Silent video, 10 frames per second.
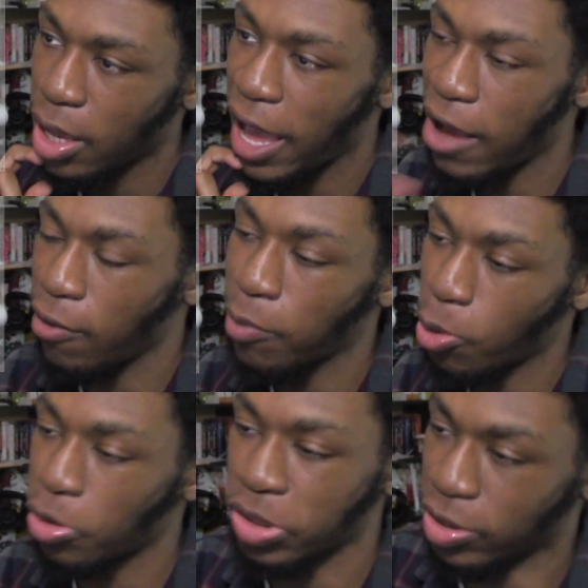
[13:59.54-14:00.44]
how
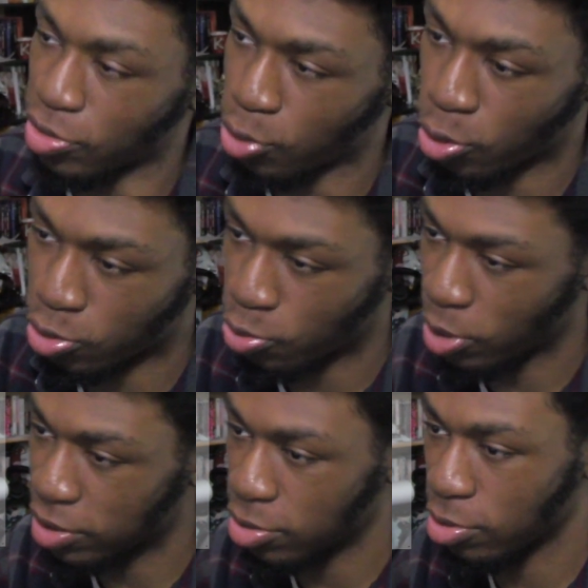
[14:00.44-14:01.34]
important Tohru
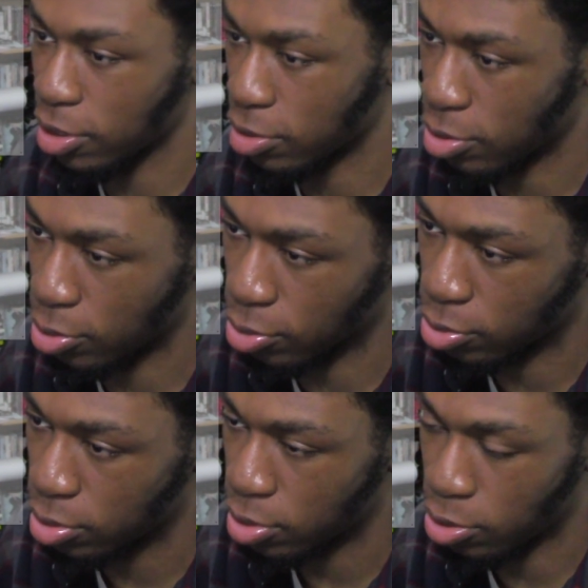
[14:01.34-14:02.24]
was to these two,
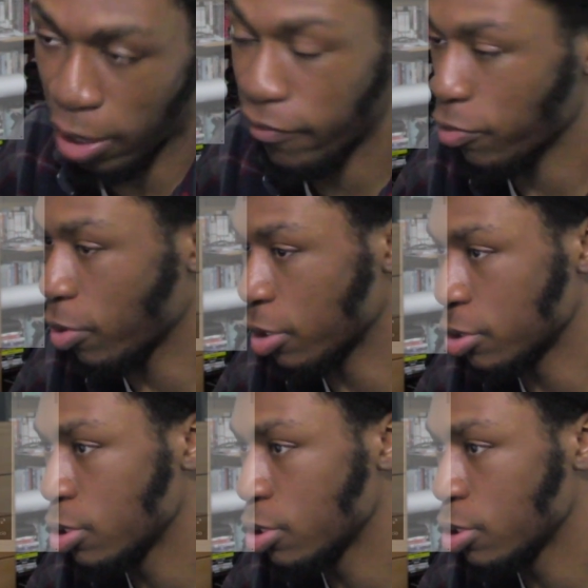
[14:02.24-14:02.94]
to everyone.